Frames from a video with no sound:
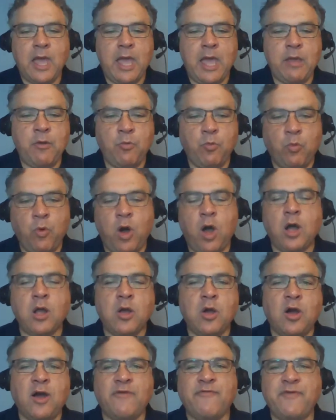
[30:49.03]
A
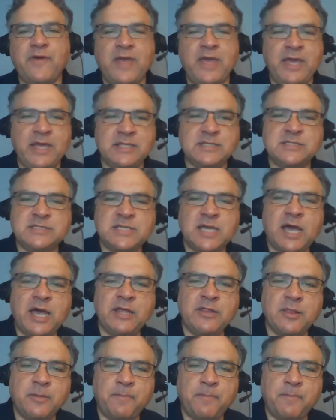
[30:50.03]
walk off inside